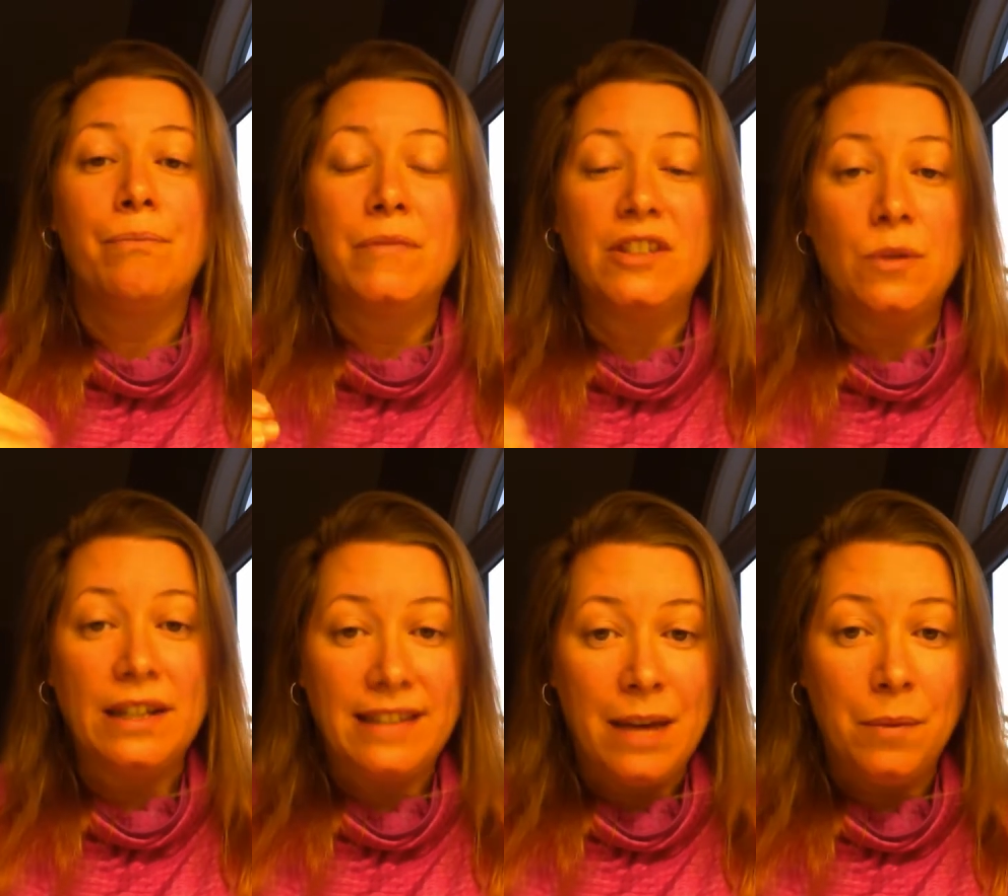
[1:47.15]
So
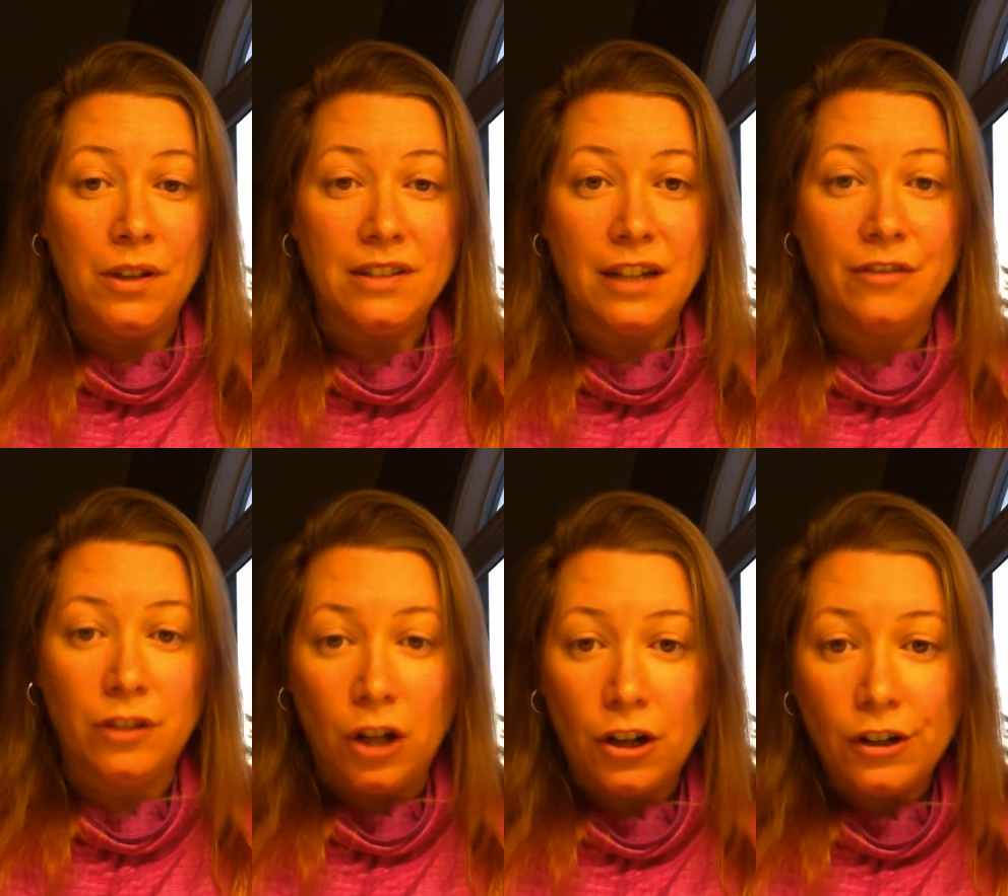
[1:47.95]
examples of
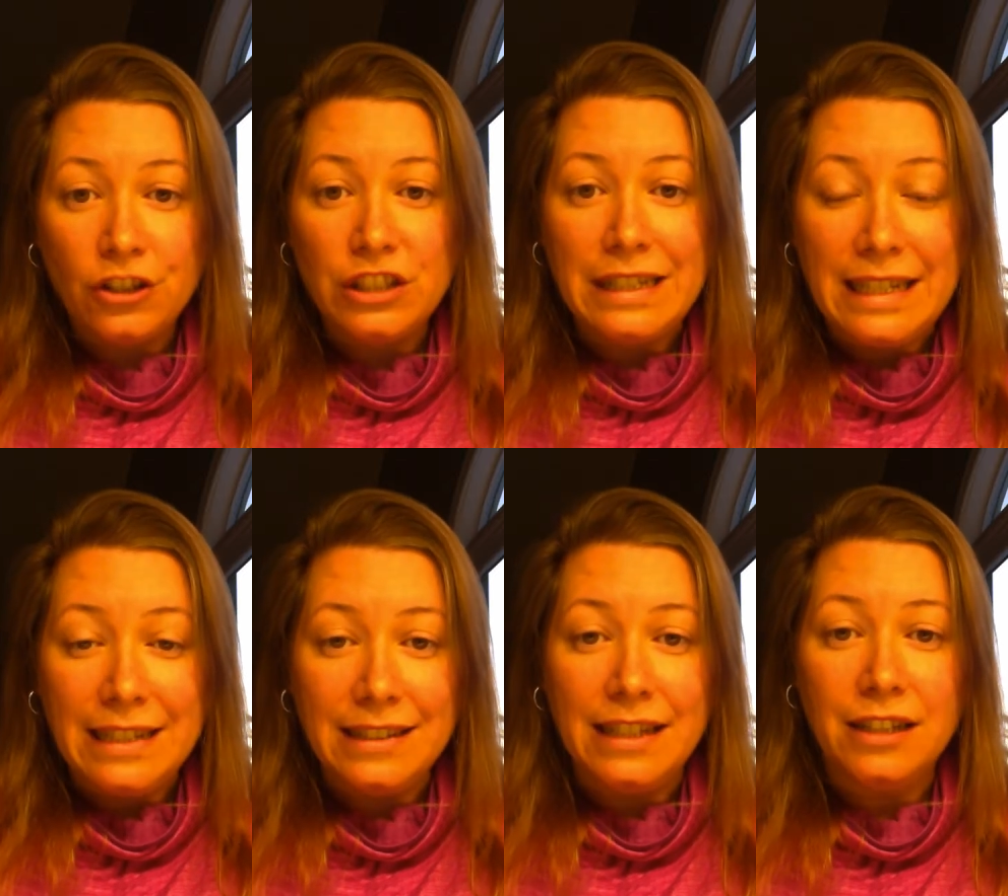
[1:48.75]
large,
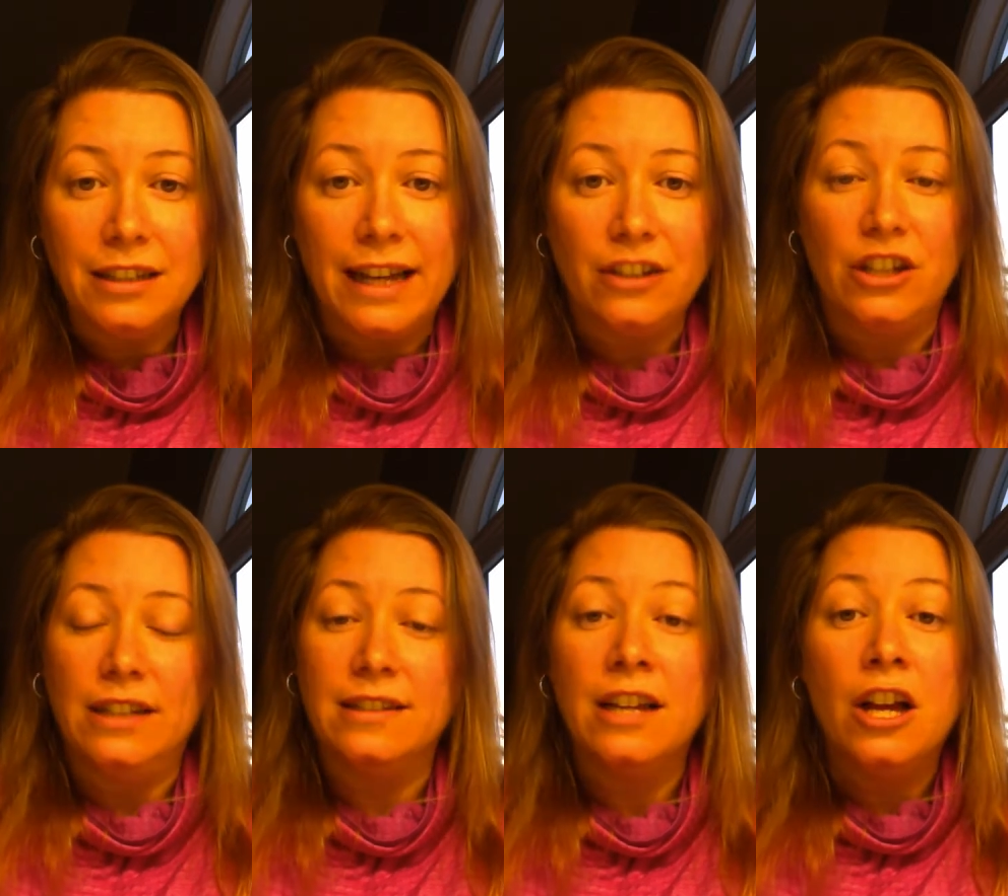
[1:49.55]
easy
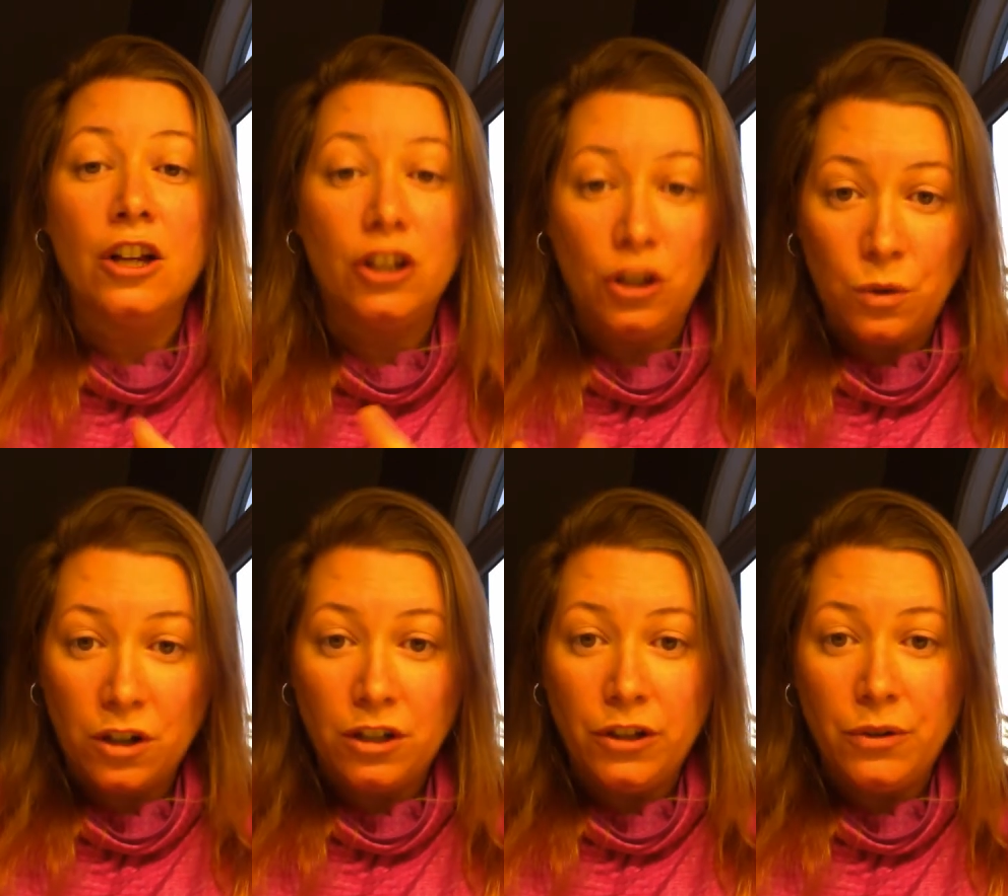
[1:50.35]
collections: your
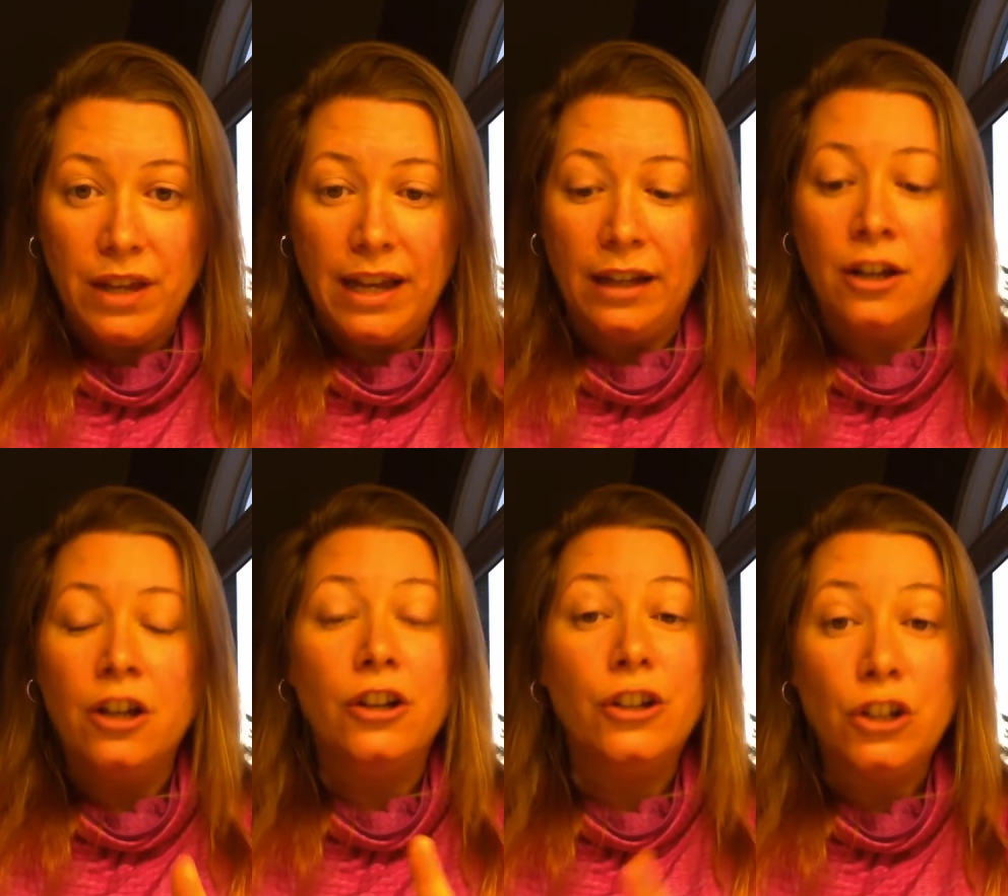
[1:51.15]
clothing,
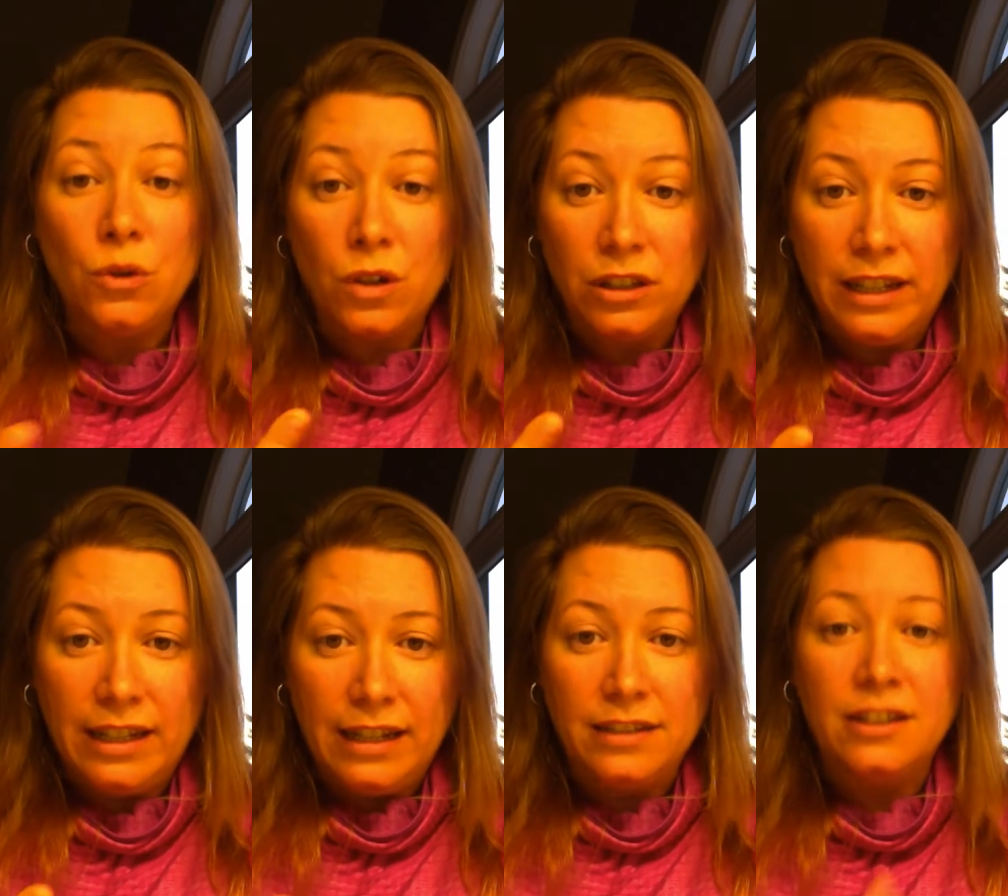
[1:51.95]
your
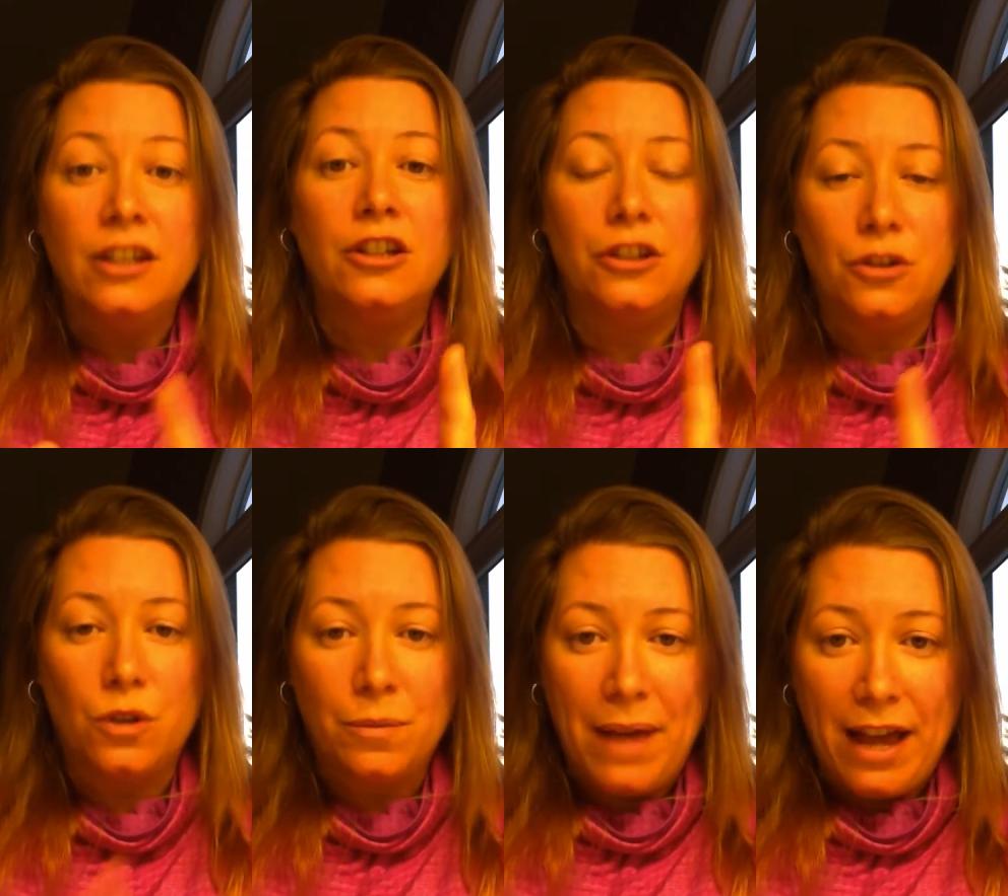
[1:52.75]
linens,
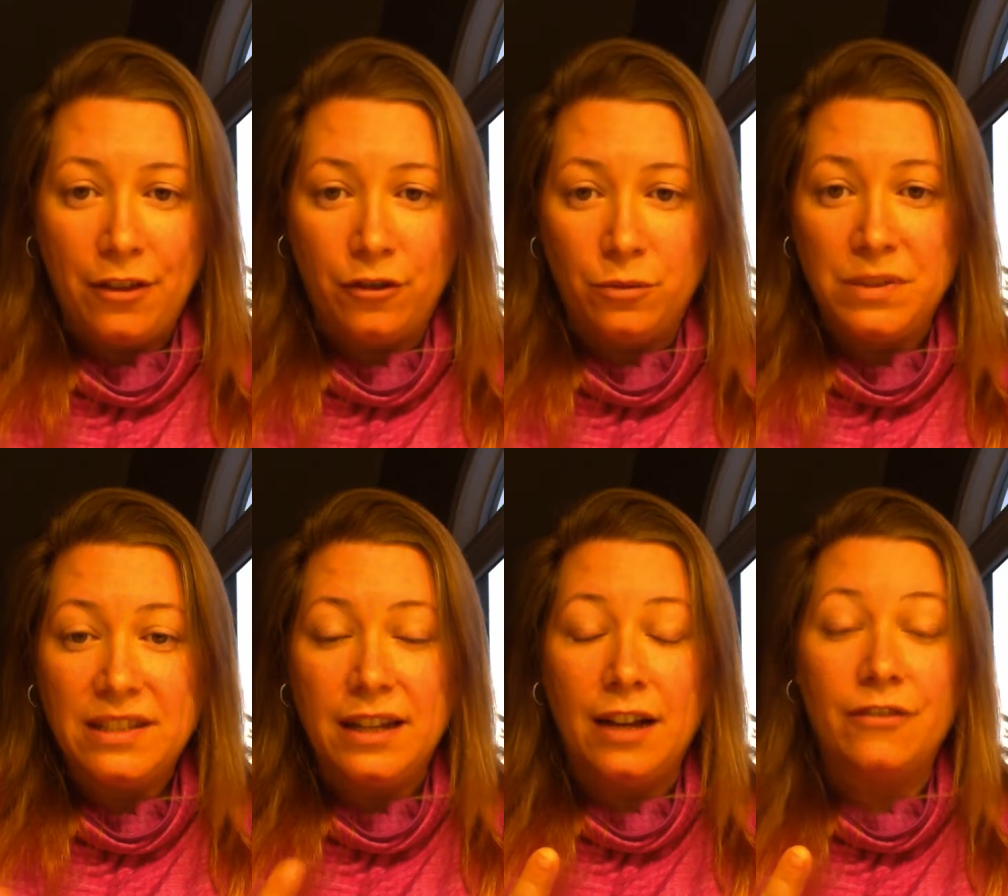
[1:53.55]
your bathroom
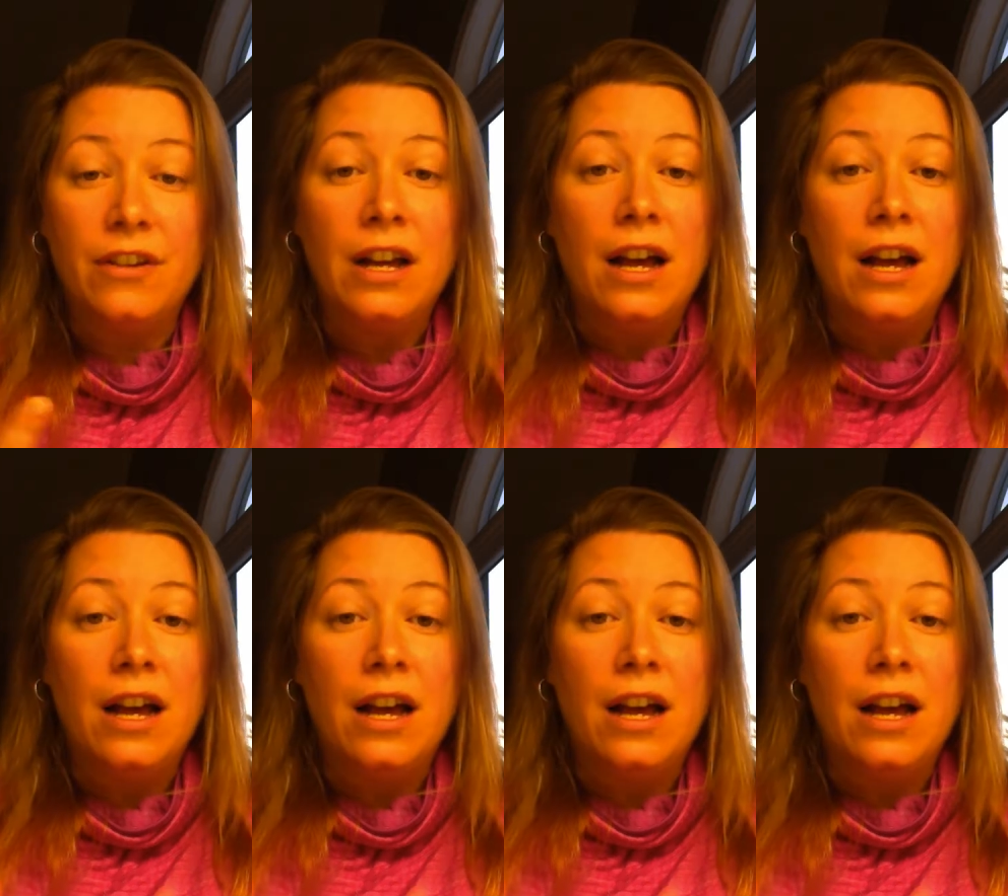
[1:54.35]
stuff,